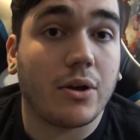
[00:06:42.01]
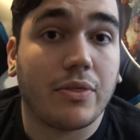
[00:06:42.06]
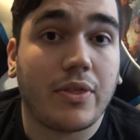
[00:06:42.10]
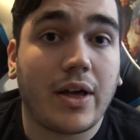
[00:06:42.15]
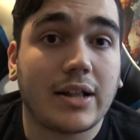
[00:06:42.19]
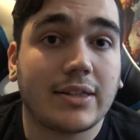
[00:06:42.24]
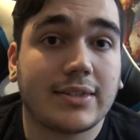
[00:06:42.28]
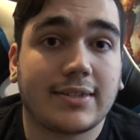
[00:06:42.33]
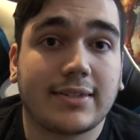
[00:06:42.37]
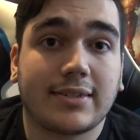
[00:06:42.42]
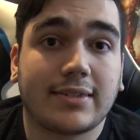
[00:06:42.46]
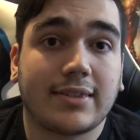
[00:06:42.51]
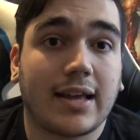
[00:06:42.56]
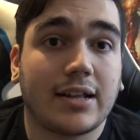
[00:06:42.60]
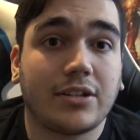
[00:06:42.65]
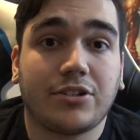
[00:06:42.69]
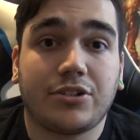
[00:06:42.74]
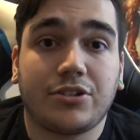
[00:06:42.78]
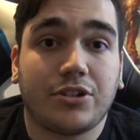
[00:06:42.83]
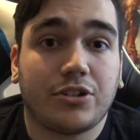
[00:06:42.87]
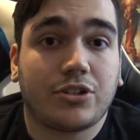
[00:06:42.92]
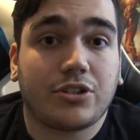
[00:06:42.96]
that's
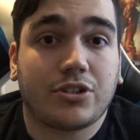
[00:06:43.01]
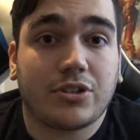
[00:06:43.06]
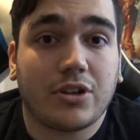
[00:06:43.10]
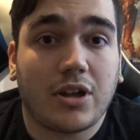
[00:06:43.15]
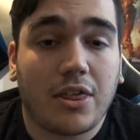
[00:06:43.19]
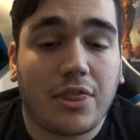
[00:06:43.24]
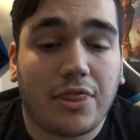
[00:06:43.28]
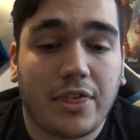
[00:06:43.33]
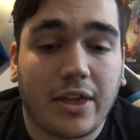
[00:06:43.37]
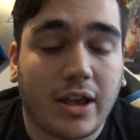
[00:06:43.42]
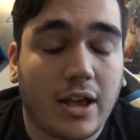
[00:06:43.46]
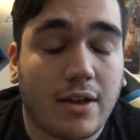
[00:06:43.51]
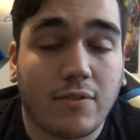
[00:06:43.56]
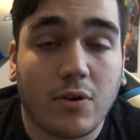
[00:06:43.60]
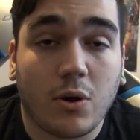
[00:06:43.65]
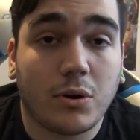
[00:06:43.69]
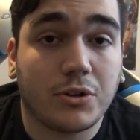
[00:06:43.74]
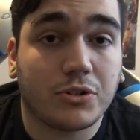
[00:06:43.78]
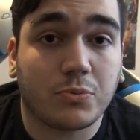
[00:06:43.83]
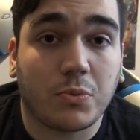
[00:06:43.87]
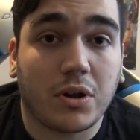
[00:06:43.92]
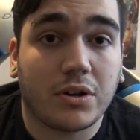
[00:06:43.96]
just a thing I've
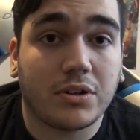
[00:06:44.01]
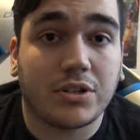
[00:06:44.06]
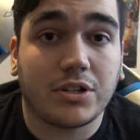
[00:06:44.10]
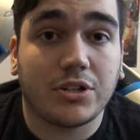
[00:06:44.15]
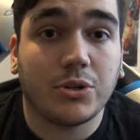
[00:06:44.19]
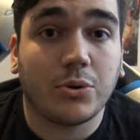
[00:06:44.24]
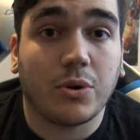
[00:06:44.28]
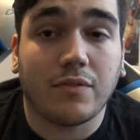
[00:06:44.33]
always wanted to do.